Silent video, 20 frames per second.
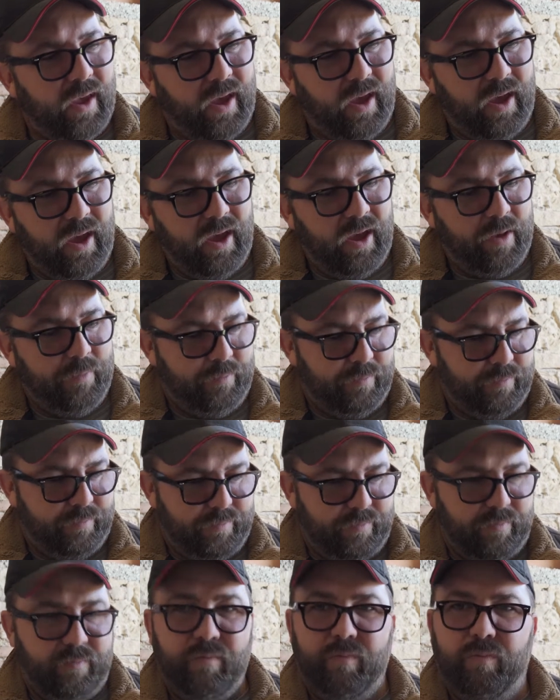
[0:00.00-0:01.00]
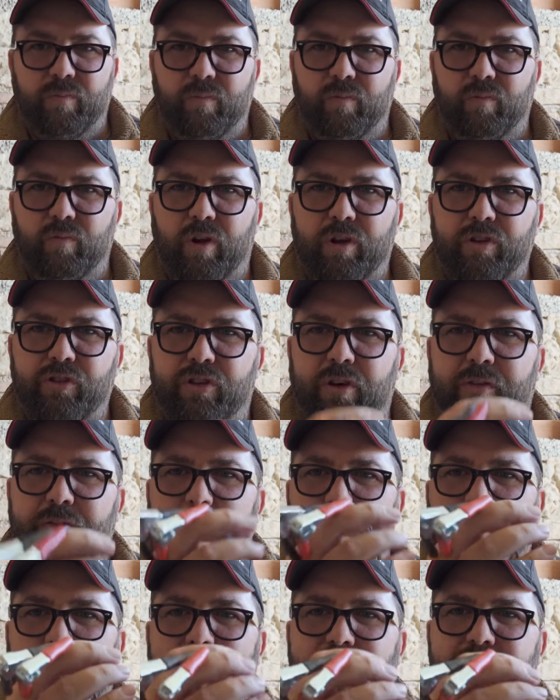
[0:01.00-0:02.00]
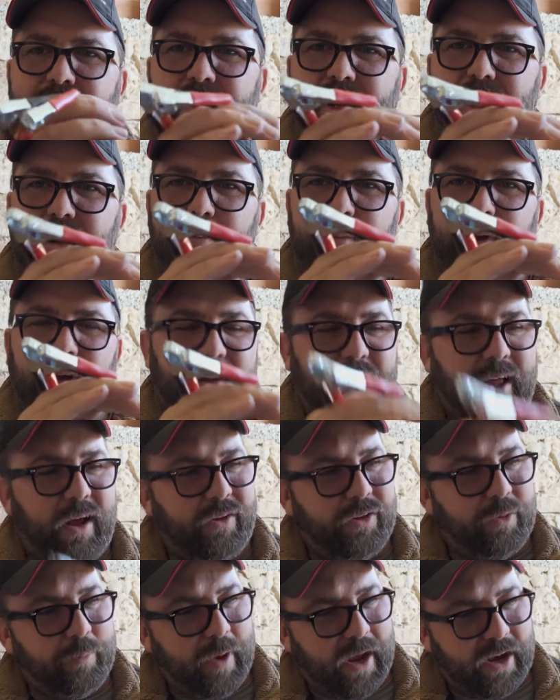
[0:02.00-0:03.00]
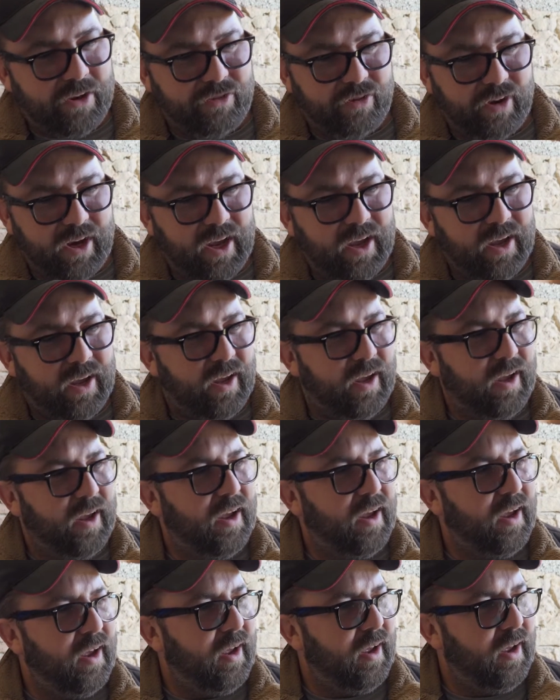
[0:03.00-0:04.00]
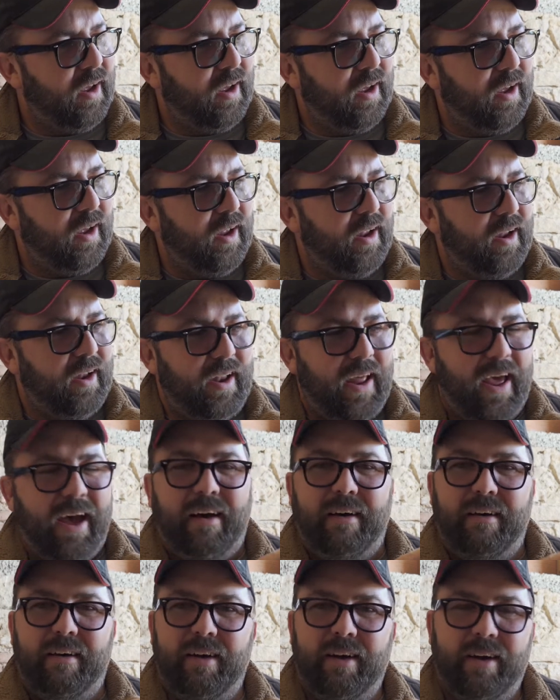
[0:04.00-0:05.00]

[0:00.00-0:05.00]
Runs off the battery. You plug that on the battery. Now,